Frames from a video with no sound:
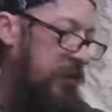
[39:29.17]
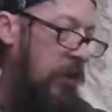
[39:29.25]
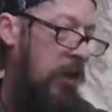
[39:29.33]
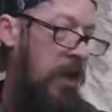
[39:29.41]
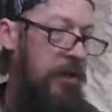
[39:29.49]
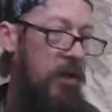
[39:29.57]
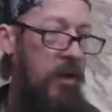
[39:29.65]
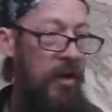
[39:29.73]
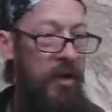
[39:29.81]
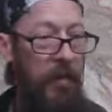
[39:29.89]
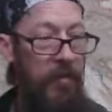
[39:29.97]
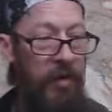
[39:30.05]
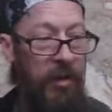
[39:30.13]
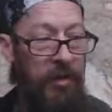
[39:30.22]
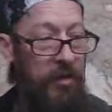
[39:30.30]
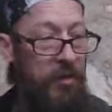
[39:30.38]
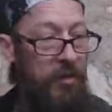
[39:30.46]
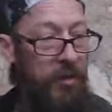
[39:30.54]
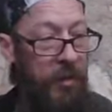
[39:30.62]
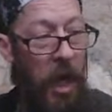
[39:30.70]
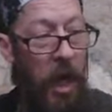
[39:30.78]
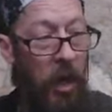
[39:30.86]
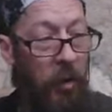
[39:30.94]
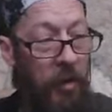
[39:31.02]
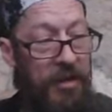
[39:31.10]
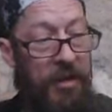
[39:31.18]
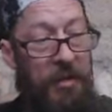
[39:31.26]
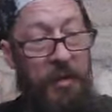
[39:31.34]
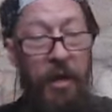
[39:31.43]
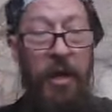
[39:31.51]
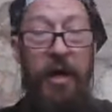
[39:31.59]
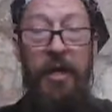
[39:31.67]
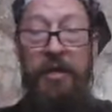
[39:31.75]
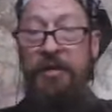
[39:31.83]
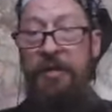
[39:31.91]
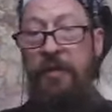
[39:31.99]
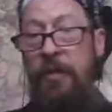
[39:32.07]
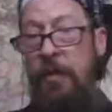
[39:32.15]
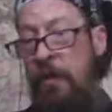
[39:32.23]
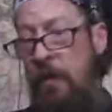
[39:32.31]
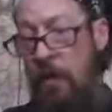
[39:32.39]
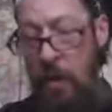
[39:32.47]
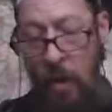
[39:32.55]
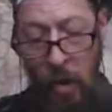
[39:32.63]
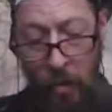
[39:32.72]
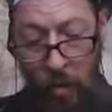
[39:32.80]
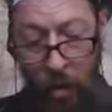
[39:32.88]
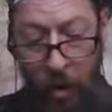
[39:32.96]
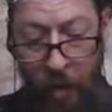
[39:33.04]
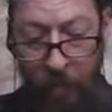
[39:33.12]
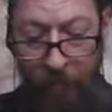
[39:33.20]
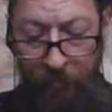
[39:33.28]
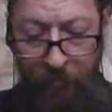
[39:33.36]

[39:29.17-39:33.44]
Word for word: so I know that I'm gonna lose followers and friends over it